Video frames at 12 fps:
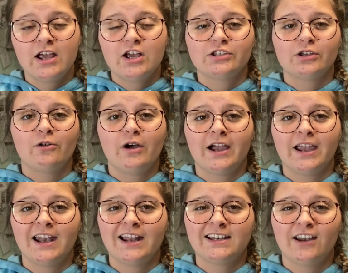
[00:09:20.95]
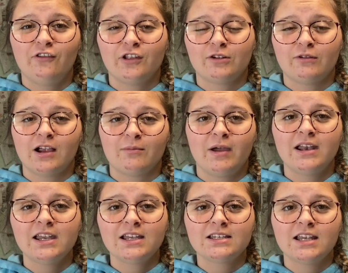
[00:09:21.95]
So again, I definitely recommend
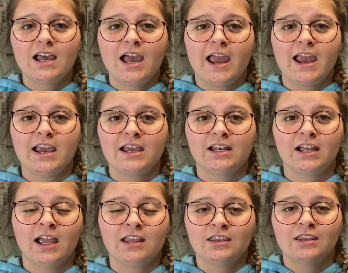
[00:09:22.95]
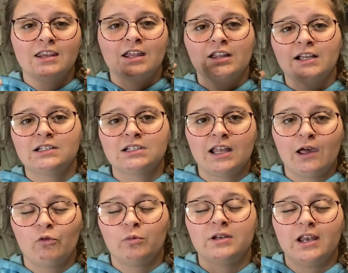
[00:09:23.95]
it. And again, the links to that
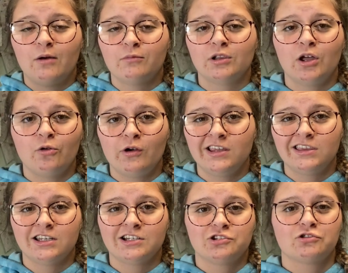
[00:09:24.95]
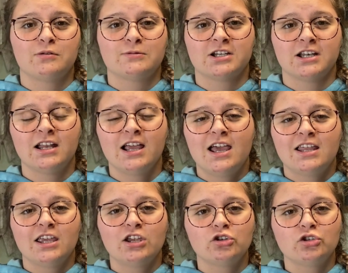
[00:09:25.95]
will be down below in the description.
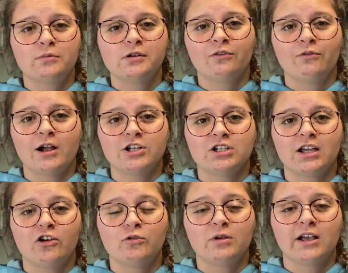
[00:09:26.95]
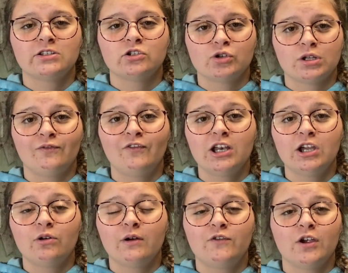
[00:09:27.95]
Thank you so much for watching. I hope you guys enjoyed the
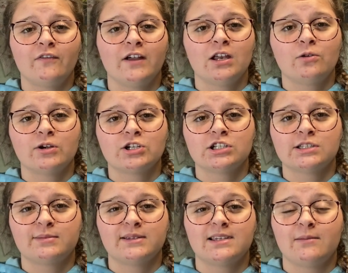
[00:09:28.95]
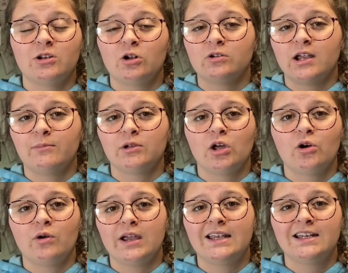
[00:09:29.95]
video. If you have any questions, please let me know down
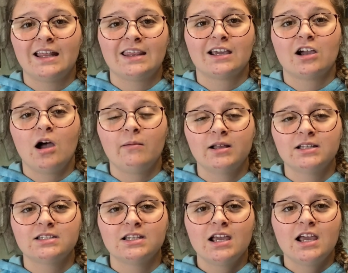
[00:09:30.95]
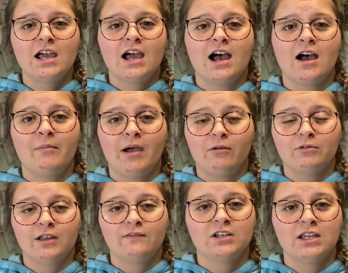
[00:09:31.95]
below in the comments. I would
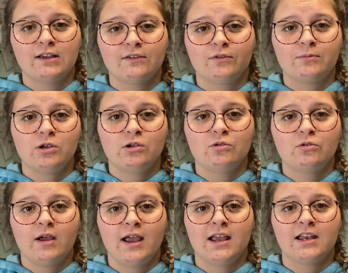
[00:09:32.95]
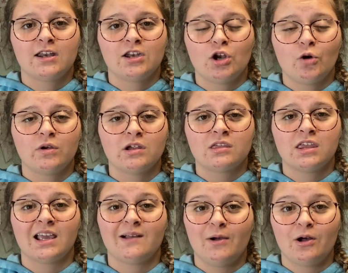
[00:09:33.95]
love to hear from you and know what you
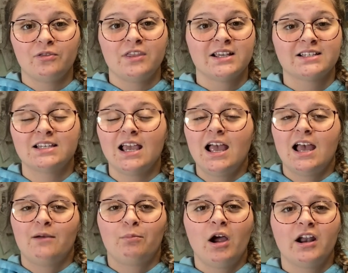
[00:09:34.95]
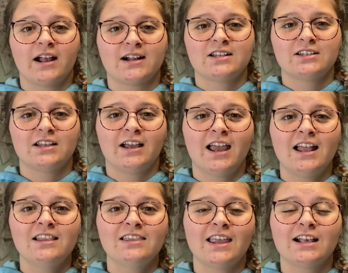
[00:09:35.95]
think about this product.
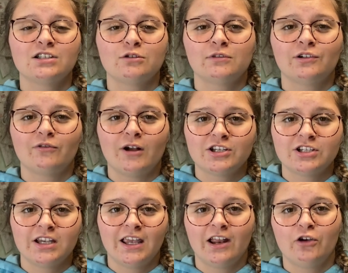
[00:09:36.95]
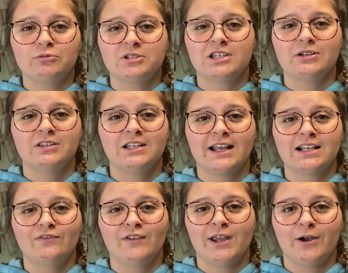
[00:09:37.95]
Again, thanks so much for watching, and I hope to see you in the
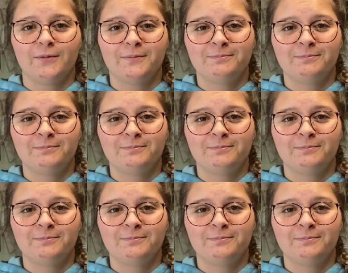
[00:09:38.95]
next video.